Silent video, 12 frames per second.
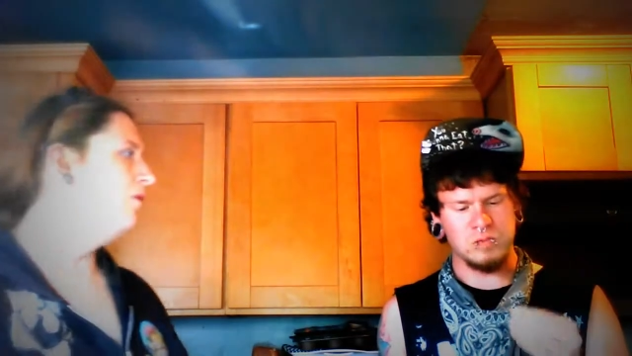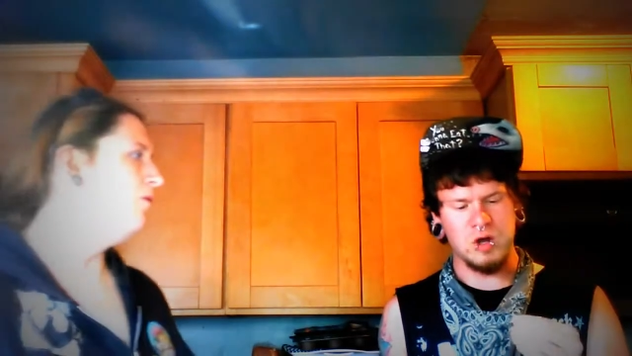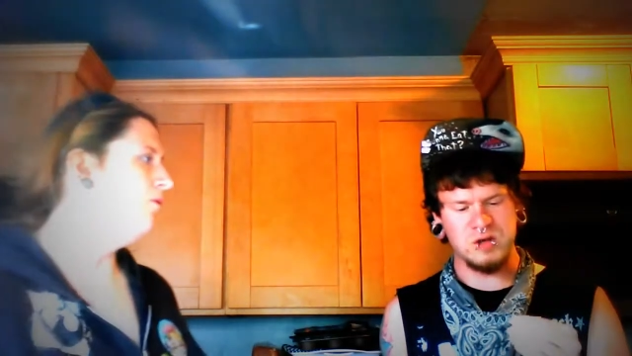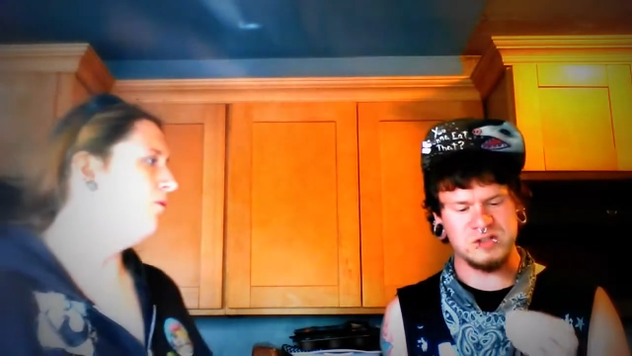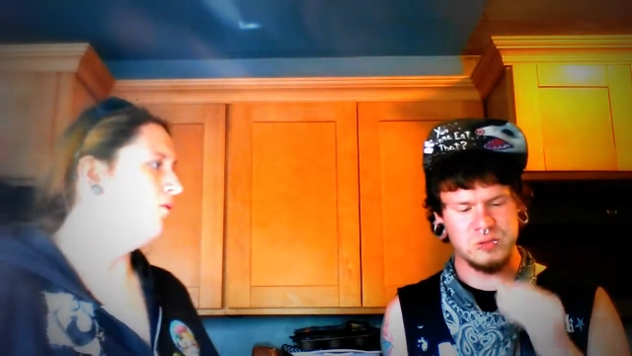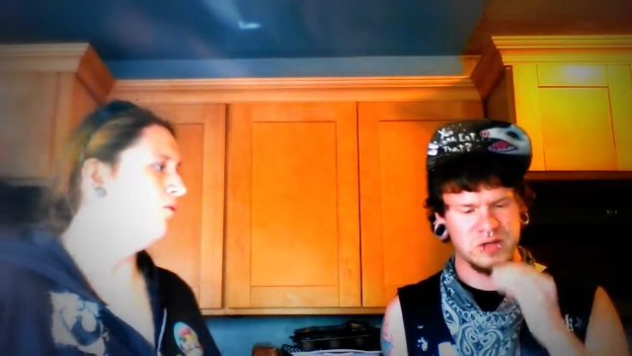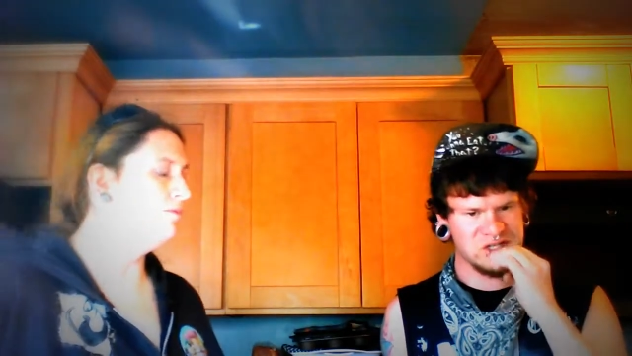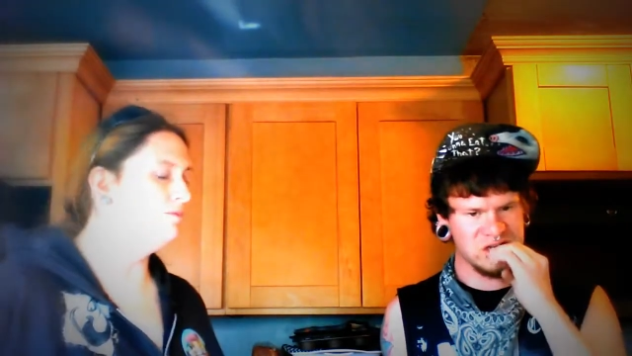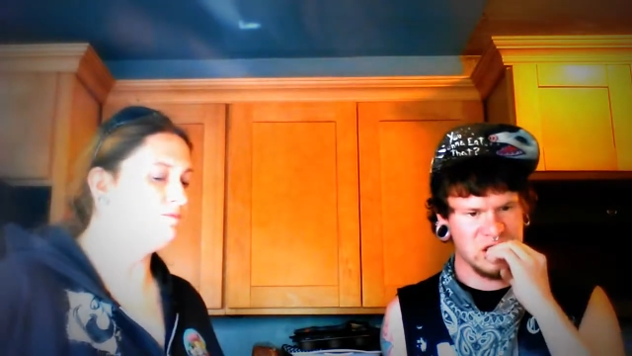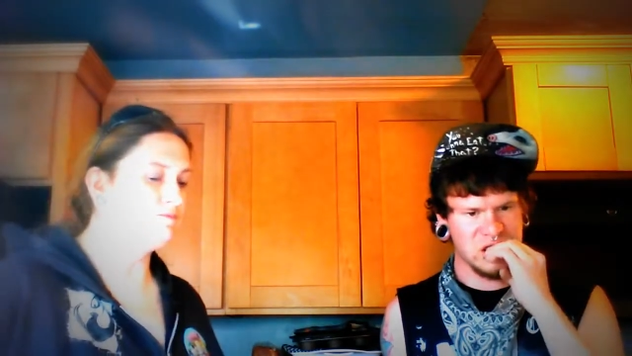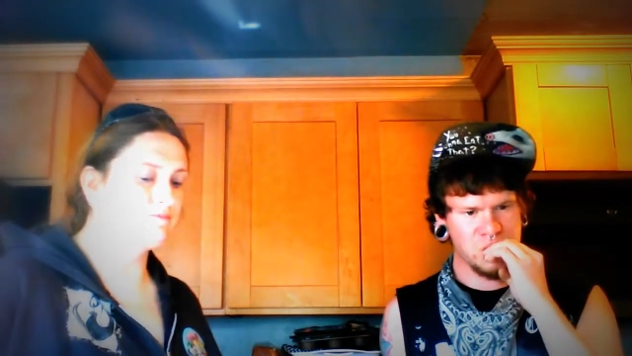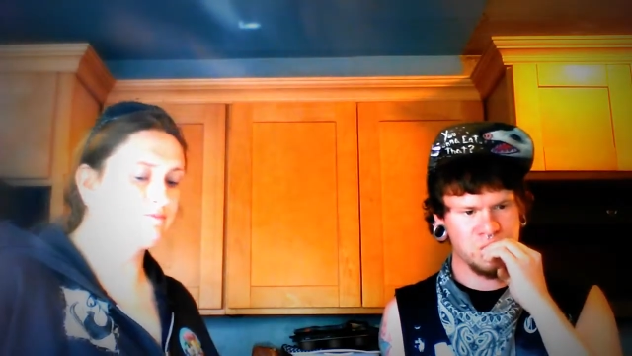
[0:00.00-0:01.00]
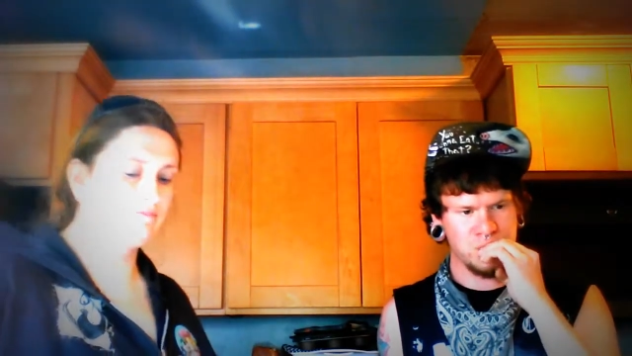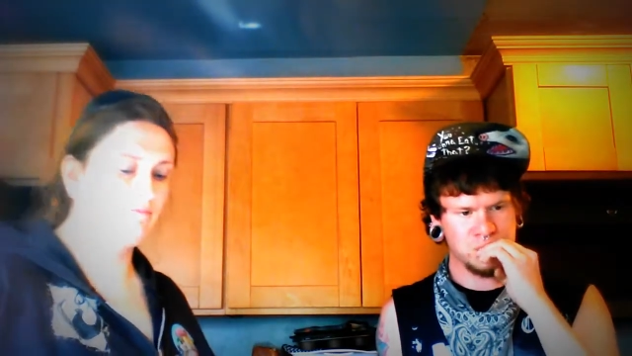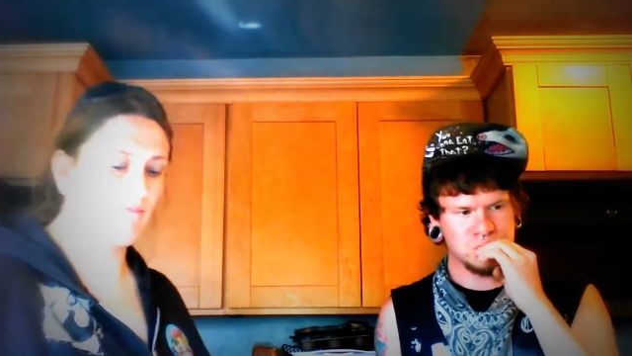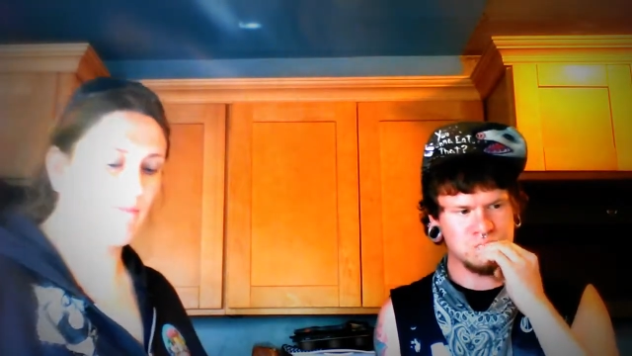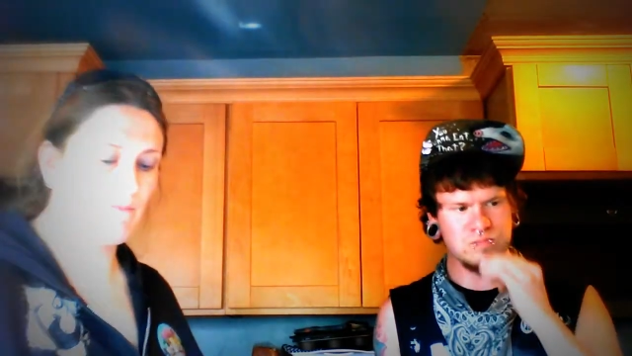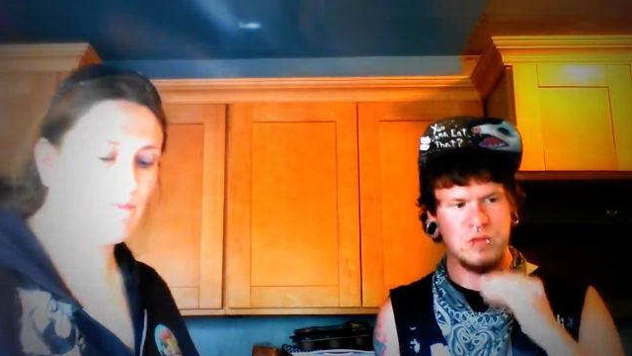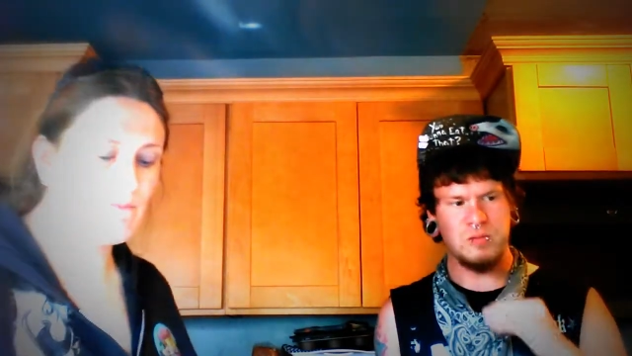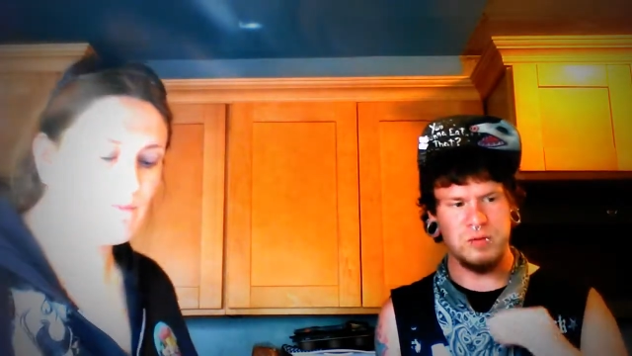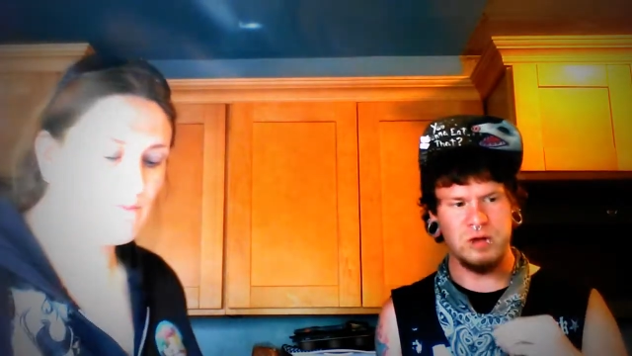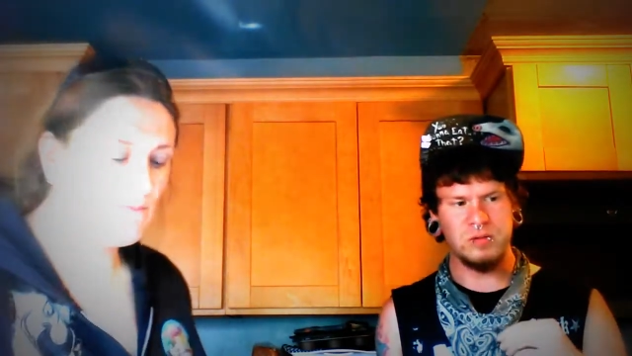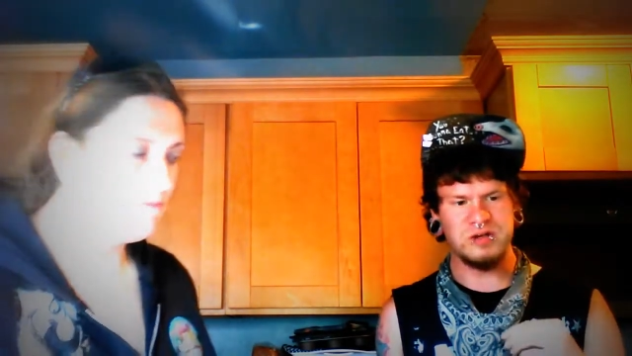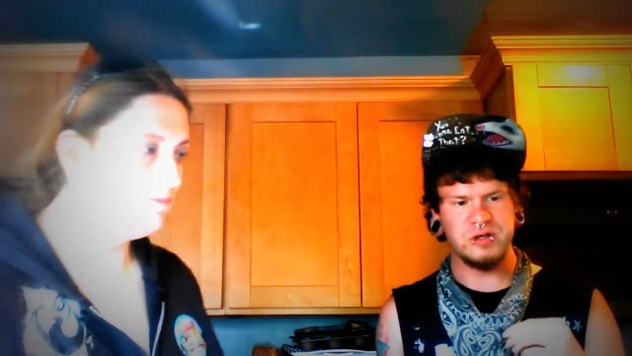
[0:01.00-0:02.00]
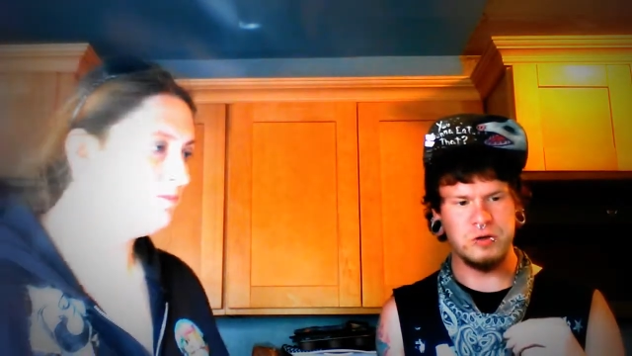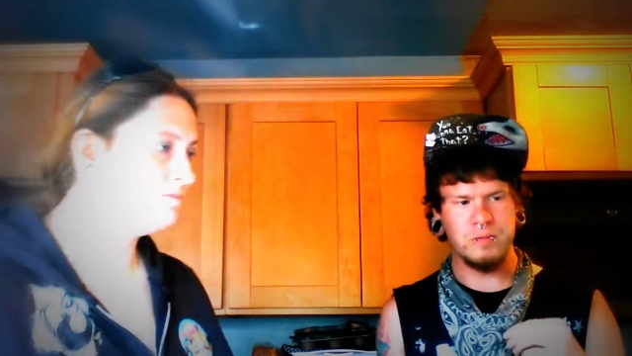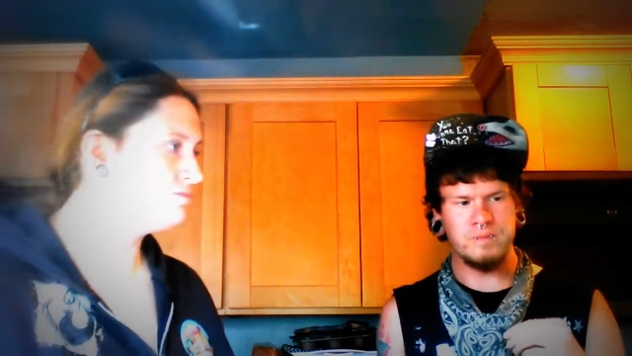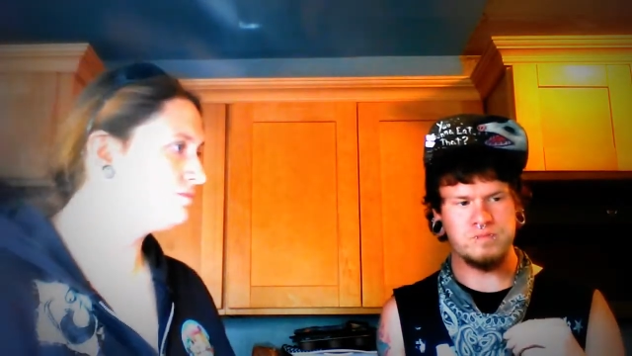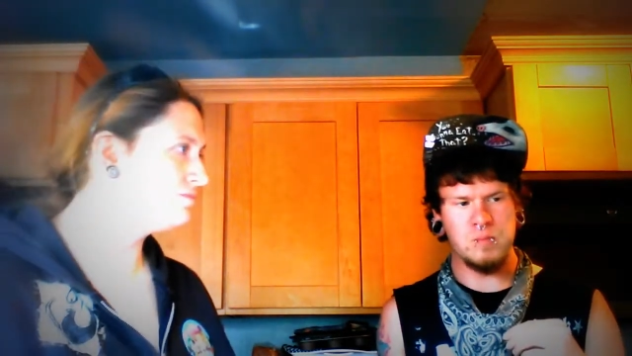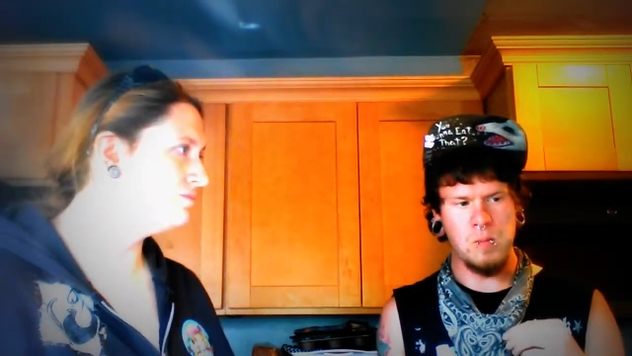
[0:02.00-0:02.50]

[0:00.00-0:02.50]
Speaker 1: also in a 10. I'll mm-hmm. probably do